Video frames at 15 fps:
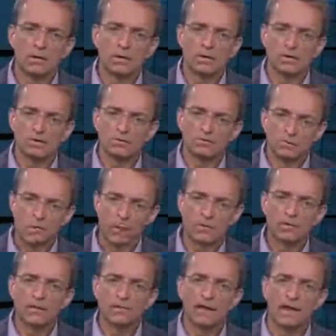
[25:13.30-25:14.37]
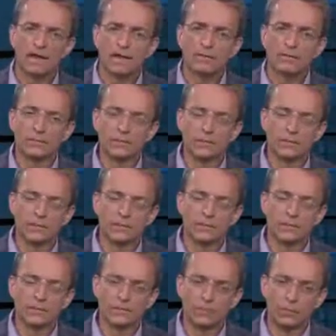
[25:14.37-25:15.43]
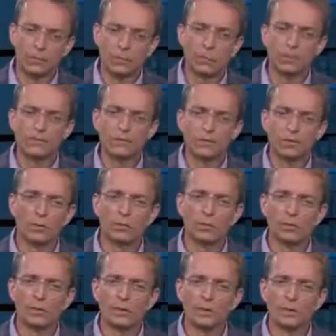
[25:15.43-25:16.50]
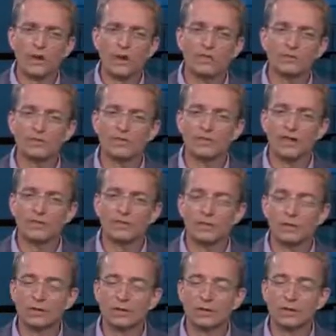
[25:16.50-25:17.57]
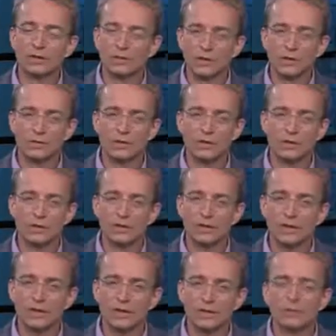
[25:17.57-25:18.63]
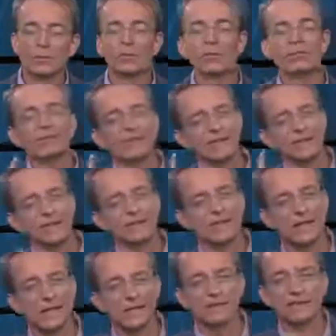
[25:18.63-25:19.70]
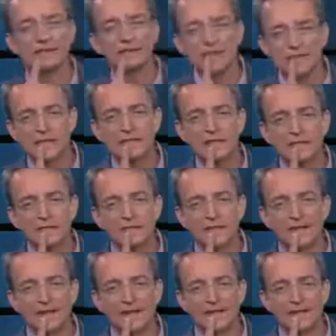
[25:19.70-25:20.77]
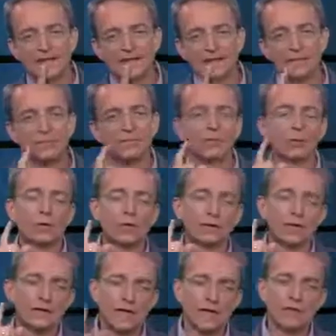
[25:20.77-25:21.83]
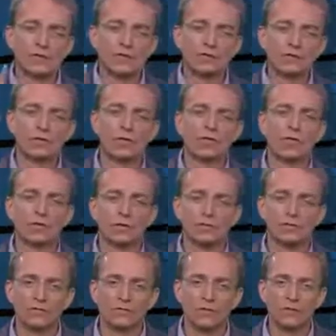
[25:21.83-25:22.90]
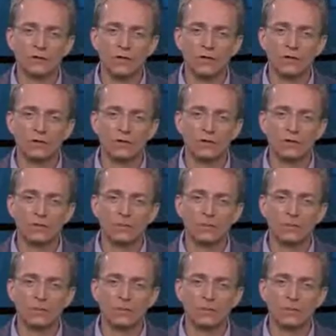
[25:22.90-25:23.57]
Our most valuable and important footprint that we have today for you is in the compute, but we've never taken advantage of that for enabling secure infrastructure.